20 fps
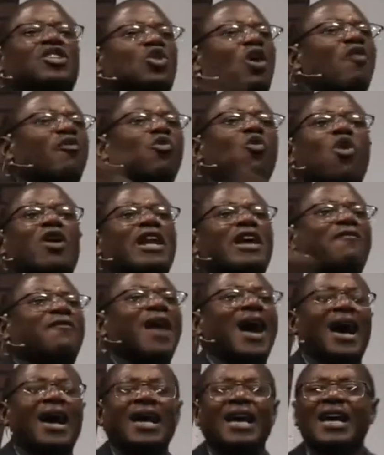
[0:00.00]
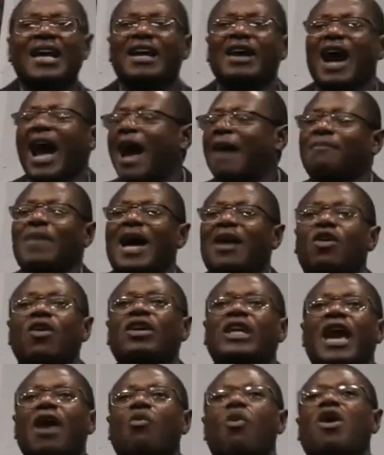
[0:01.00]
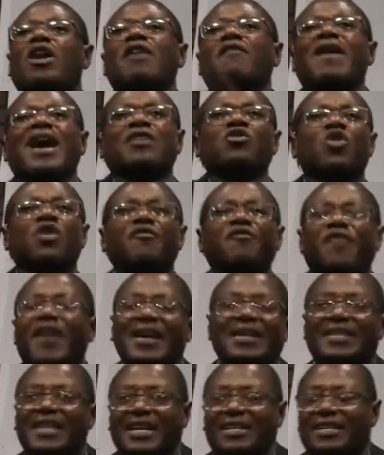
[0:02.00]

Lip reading: of whatever, I don't care whatever you invented,